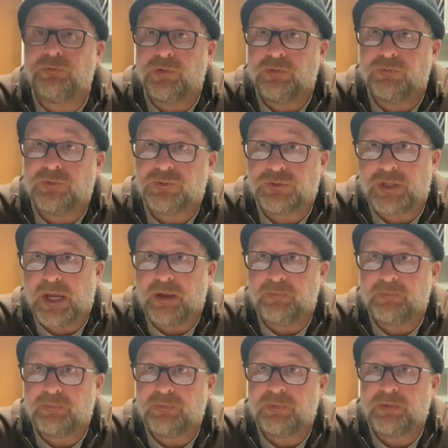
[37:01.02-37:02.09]
for the first time,
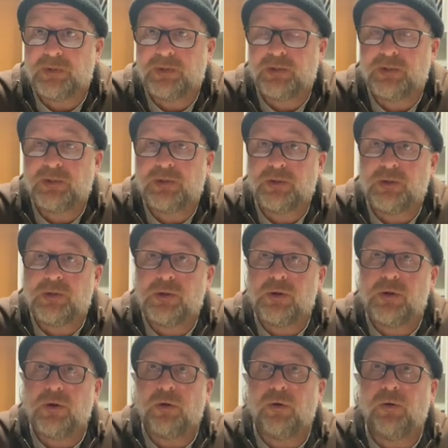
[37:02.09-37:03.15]

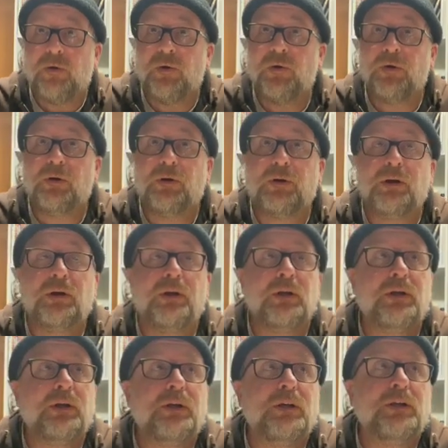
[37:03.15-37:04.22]
or
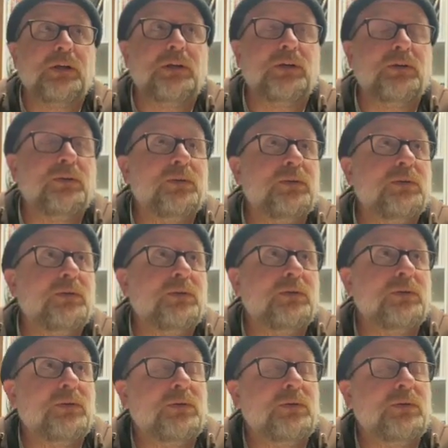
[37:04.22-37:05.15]
you